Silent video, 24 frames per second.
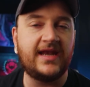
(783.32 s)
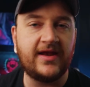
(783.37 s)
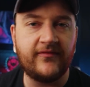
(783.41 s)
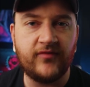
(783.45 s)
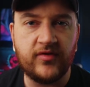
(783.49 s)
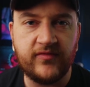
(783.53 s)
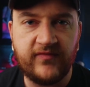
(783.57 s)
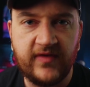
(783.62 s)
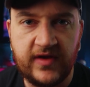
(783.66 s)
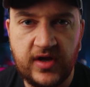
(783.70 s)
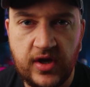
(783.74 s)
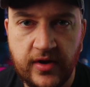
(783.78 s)
in
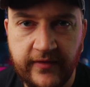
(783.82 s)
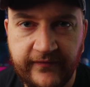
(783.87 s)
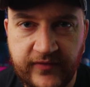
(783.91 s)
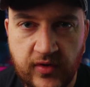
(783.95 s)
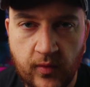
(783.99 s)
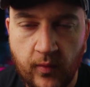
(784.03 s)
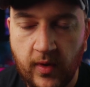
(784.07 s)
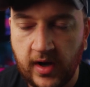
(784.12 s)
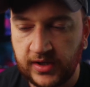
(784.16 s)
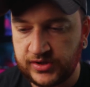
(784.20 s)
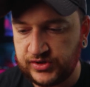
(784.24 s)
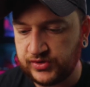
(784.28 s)
every video, if
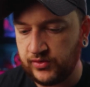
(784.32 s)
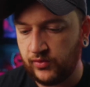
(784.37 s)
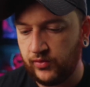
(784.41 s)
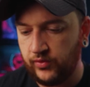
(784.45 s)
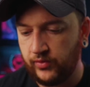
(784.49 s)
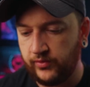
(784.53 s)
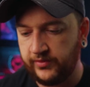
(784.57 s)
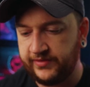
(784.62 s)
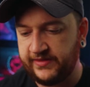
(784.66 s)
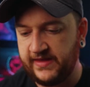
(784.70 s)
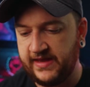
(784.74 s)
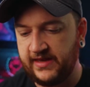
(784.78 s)
you watch the
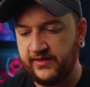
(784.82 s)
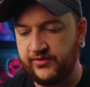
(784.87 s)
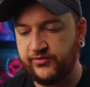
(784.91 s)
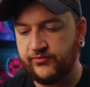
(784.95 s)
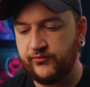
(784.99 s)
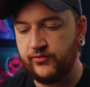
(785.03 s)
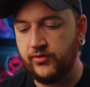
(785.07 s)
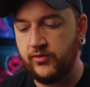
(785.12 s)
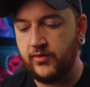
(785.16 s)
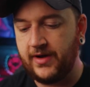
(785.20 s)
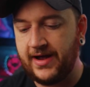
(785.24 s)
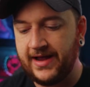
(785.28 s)
whole thing
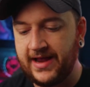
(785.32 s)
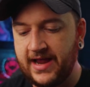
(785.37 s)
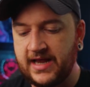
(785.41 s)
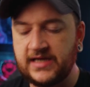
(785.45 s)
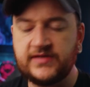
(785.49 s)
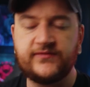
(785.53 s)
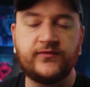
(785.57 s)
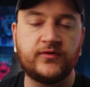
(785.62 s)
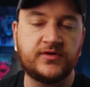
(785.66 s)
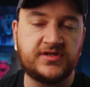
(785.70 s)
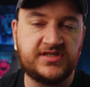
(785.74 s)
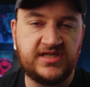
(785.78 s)
through, I
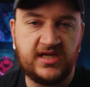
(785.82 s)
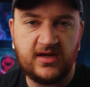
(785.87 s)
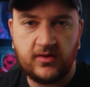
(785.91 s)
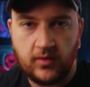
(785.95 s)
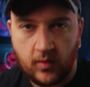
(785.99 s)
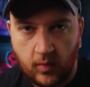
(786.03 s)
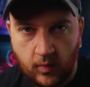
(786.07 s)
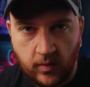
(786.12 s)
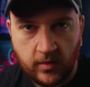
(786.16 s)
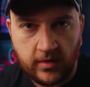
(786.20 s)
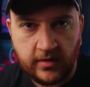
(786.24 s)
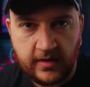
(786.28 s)
ask for a
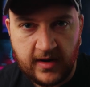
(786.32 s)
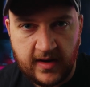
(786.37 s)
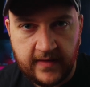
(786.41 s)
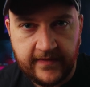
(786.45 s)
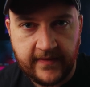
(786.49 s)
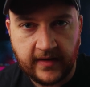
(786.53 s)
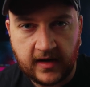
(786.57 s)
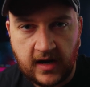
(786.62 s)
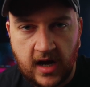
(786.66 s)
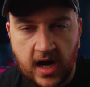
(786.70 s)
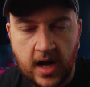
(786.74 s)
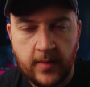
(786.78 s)
secret word in
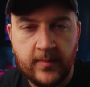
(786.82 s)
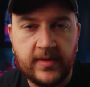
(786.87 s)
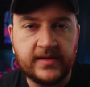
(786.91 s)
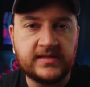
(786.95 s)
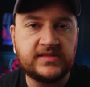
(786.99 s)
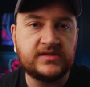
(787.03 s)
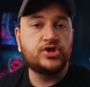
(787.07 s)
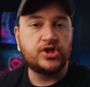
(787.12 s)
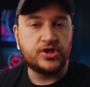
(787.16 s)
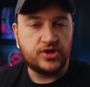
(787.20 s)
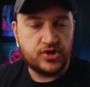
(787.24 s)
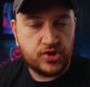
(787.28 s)
the
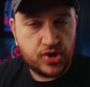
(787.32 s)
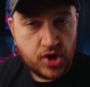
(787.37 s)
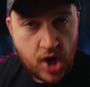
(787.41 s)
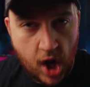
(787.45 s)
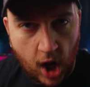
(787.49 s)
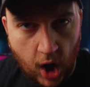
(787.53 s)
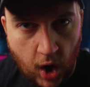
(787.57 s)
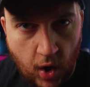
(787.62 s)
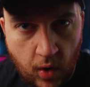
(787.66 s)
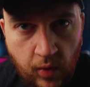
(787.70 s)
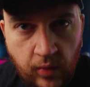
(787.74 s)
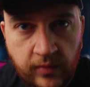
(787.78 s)
comments to
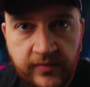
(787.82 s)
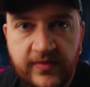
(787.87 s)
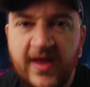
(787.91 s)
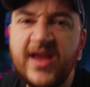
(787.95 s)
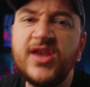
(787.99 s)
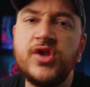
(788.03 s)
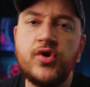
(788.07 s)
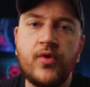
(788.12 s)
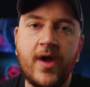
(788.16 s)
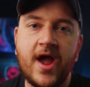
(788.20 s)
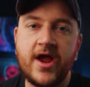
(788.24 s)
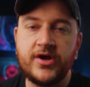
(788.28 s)
know
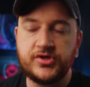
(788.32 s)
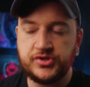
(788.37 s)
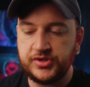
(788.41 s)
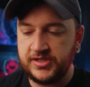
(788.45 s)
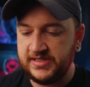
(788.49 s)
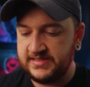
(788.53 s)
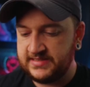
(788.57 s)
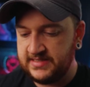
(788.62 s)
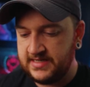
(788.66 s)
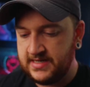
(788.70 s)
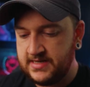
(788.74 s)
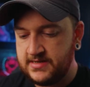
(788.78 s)
that you
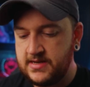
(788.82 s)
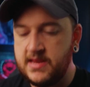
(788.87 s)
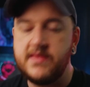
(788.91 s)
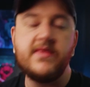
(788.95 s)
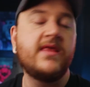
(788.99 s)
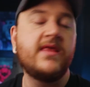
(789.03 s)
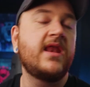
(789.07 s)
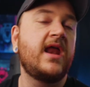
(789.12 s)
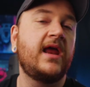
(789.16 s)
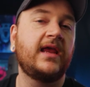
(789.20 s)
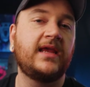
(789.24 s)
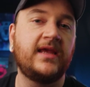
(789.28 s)
actually did,
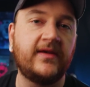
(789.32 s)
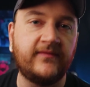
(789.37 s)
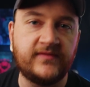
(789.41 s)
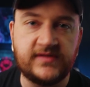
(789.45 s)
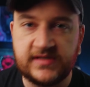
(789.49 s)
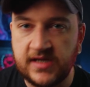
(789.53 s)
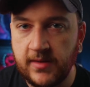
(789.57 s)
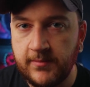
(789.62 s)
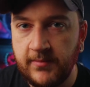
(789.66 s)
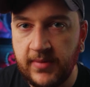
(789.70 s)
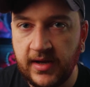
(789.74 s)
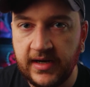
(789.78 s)
and then I give
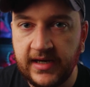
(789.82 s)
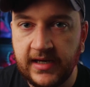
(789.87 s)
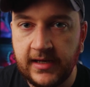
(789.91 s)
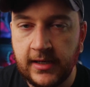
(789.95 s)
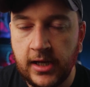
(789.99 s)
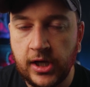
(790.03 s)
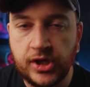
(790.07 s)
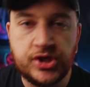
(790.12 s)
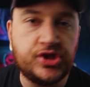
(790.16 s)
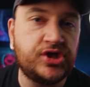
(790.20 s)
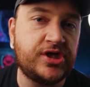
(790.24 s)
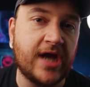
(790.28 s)
somebody
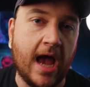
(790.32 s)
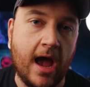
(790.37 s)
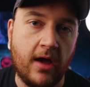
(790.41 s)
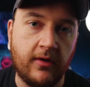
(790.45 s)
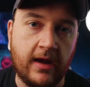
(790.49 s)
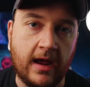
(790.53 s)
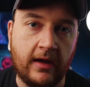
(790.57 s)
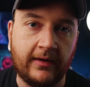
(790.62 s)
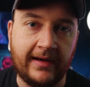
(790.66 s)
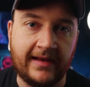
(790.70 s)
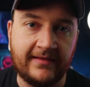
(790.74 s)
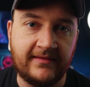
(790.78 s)
a shout
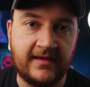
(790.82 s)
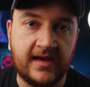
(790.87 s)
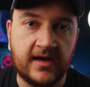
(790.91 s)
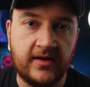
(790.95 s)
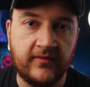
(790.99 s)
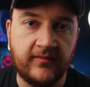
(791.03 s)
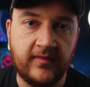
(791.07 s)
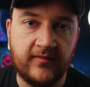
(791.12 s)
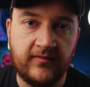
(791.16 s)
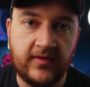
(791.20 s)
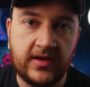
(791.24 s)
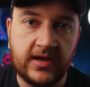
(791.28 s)
out at the end
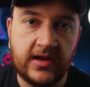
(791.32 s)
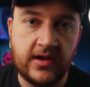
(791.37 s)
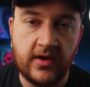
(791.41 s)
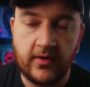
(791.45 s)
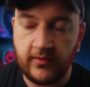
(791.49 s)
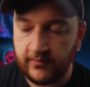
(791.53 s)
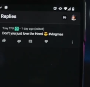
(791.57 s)
of the video.